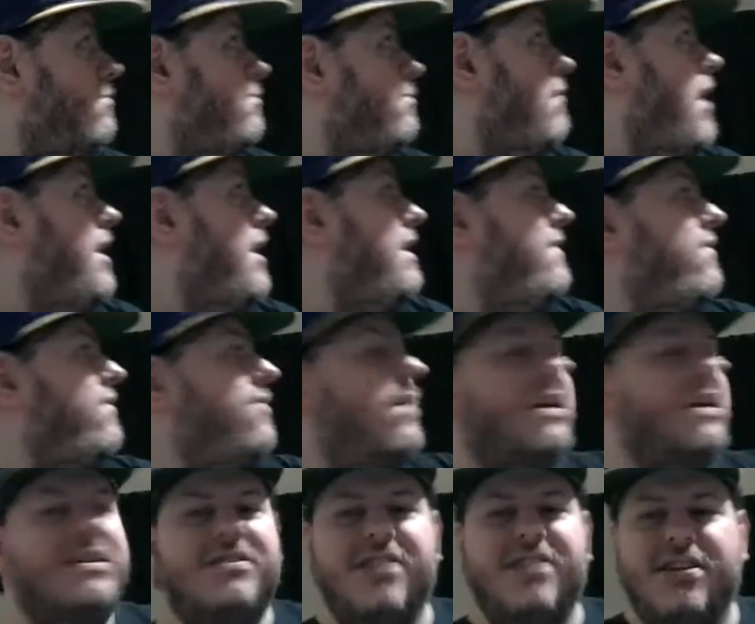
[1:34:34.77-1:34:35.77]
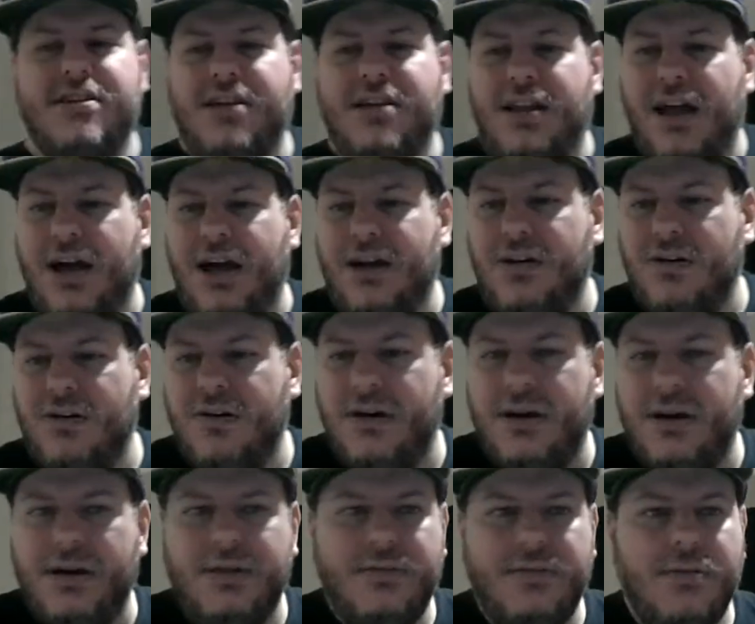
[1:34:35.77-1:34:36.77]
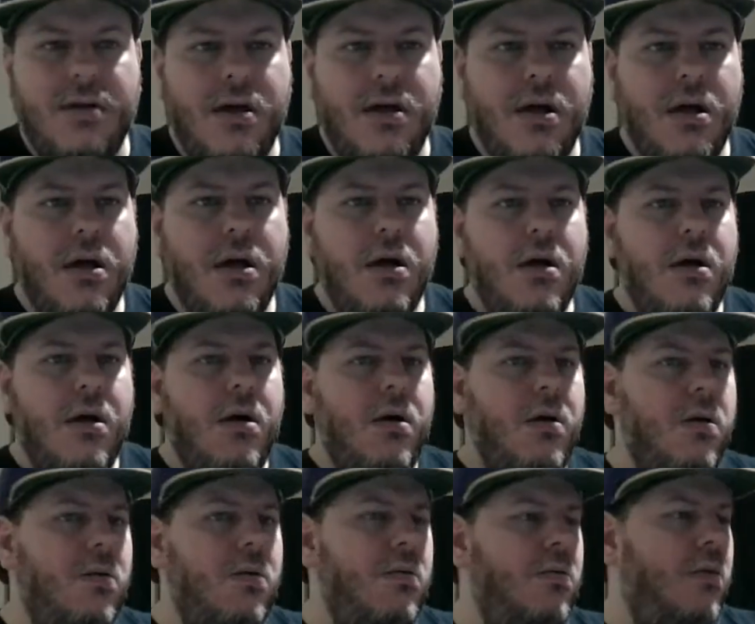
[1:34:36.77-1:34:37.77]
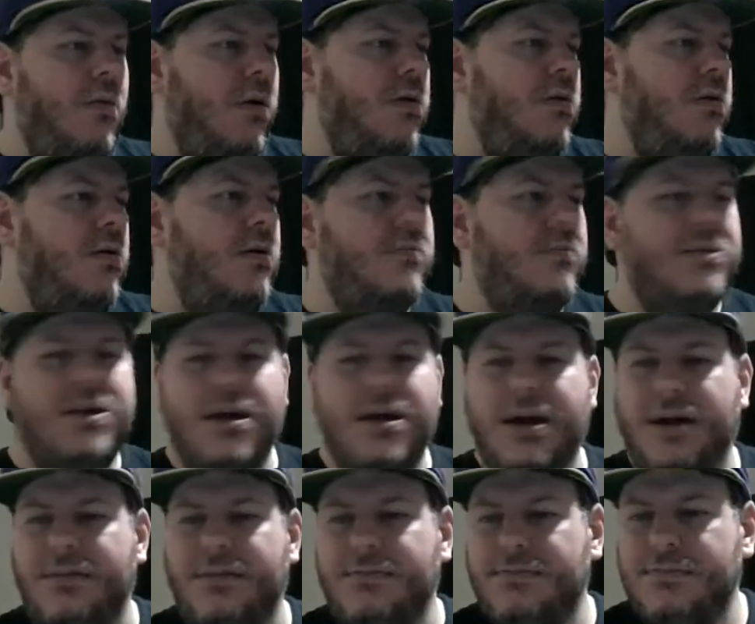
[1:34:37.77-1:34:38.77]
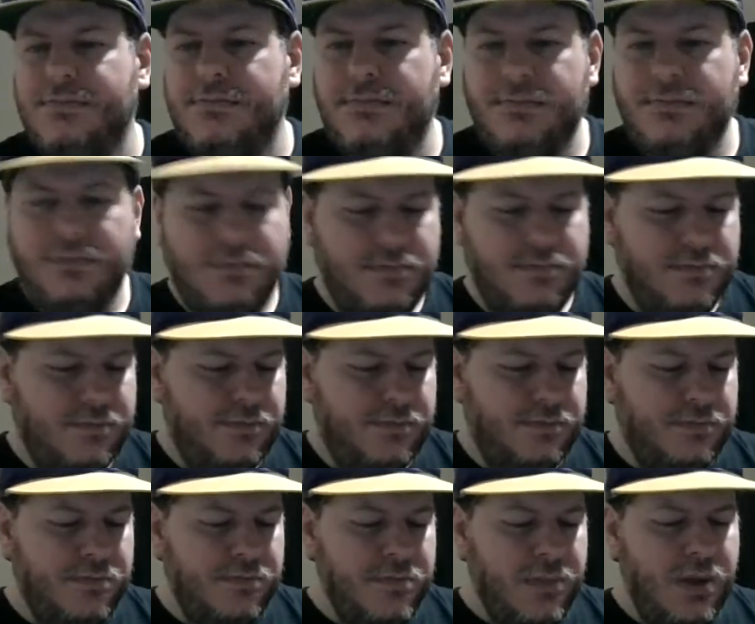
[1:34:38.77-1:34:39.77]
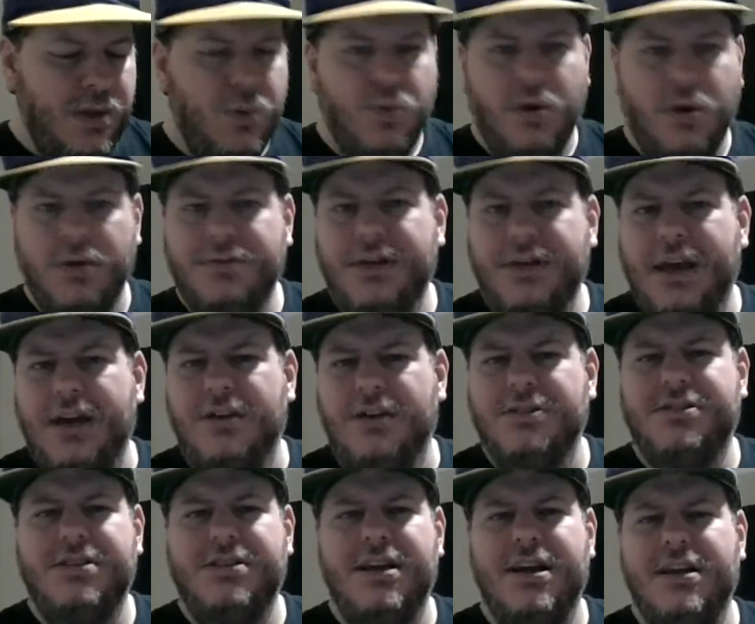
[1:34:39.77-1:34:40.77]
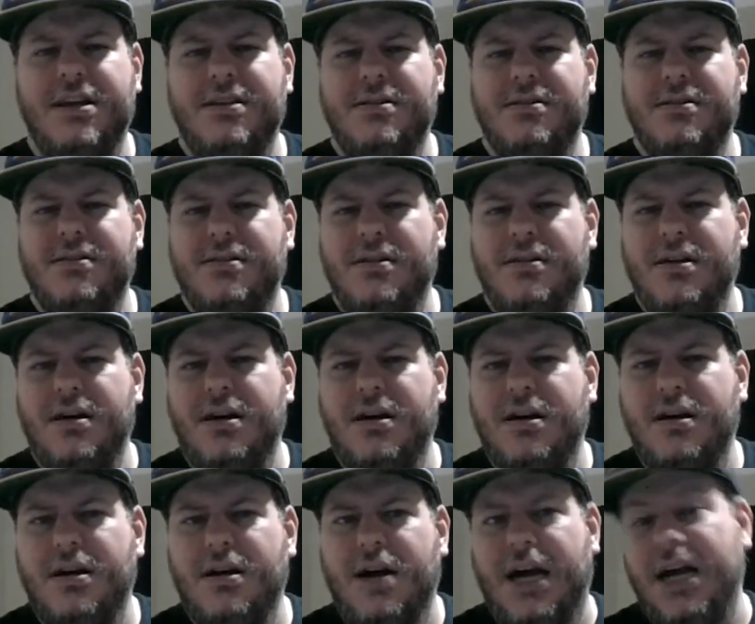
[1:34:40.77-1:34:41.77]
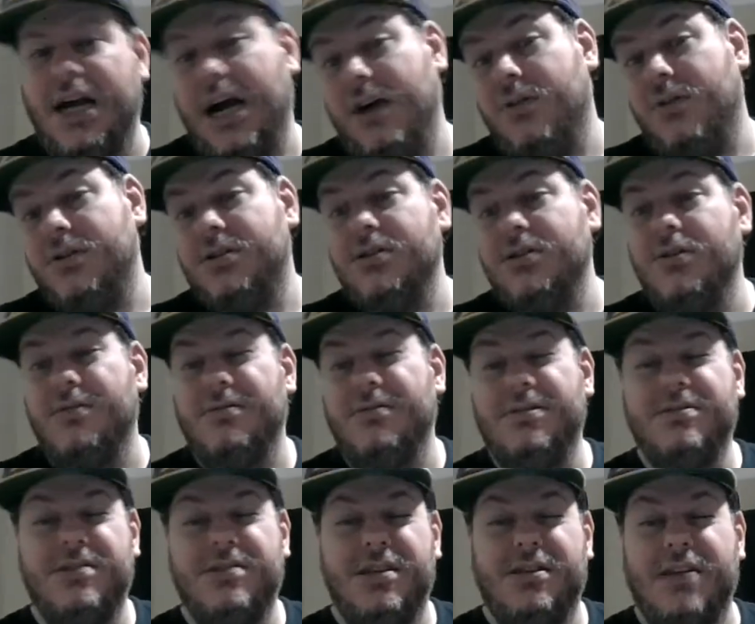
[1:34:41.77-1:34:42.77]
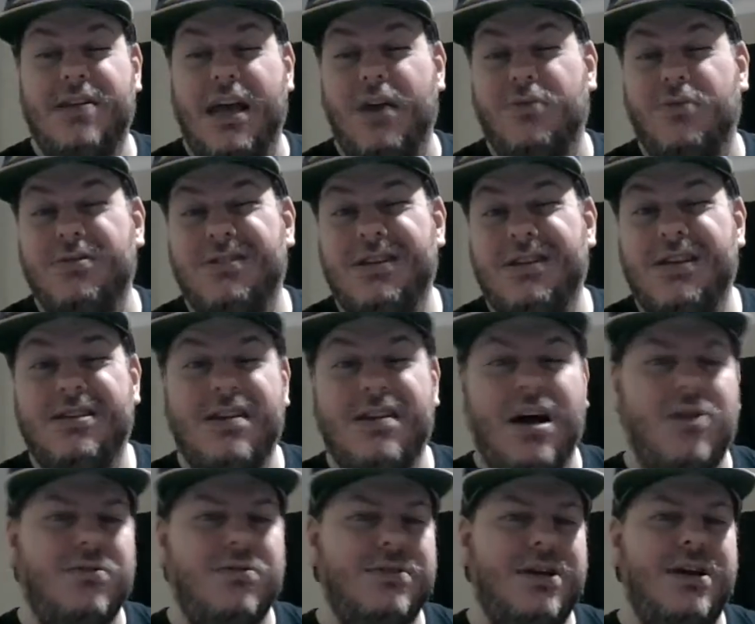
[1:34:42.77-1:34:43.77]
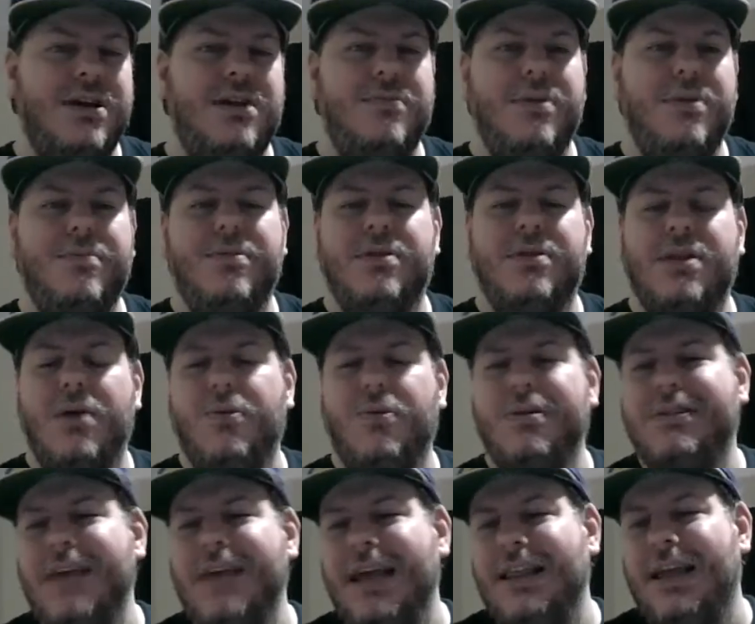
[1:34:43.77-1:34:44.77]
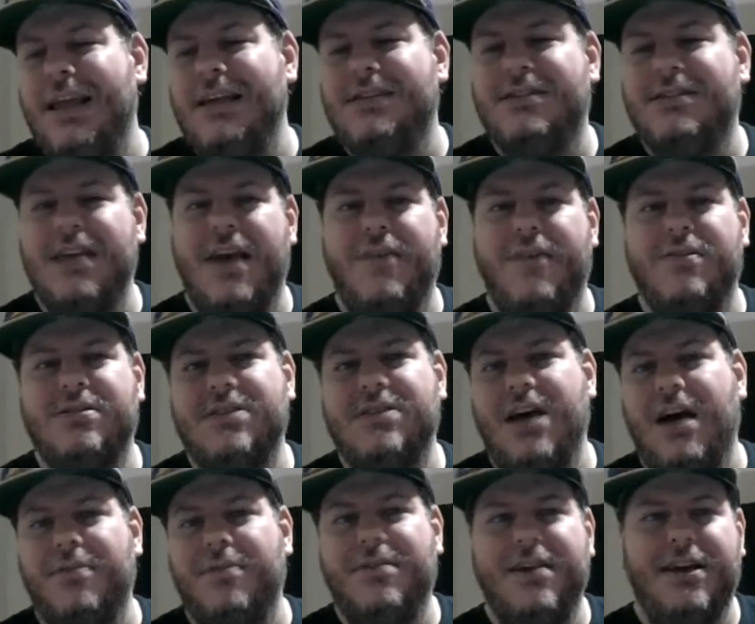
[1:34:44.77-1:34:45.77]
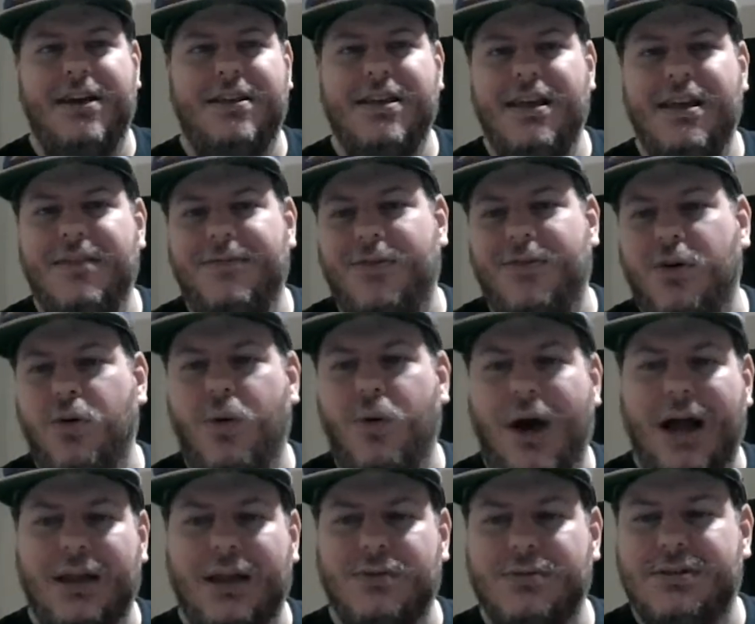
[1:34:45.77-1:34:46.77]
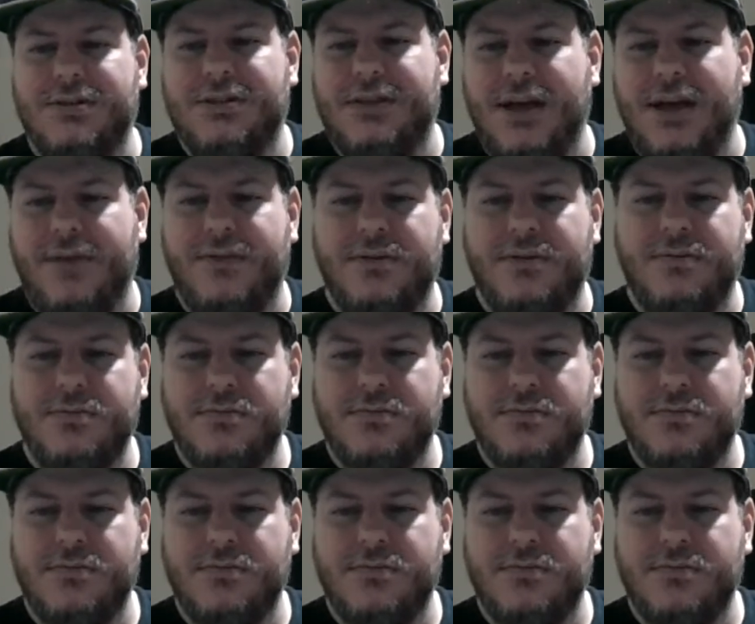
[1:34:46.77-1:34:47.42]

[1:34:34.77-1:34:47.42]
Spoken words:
I didn't even think it's 6 o'clock already. Yeah. Well, Dale said, I always knew Dale was 6 hours ahead of me, but then when daylight savings time kicked in for a while, it was 7.